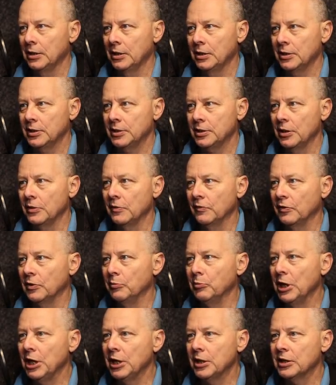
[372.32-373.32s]
So for a
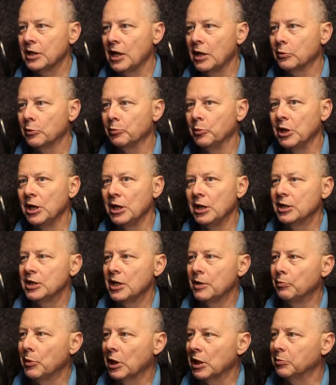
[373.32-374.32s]
minute that would be
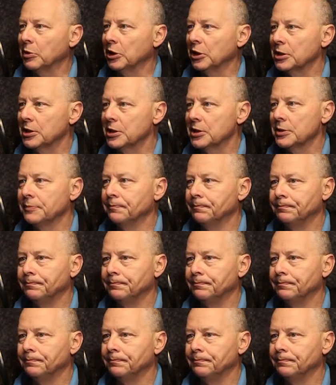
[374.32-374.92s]
10 megabytes.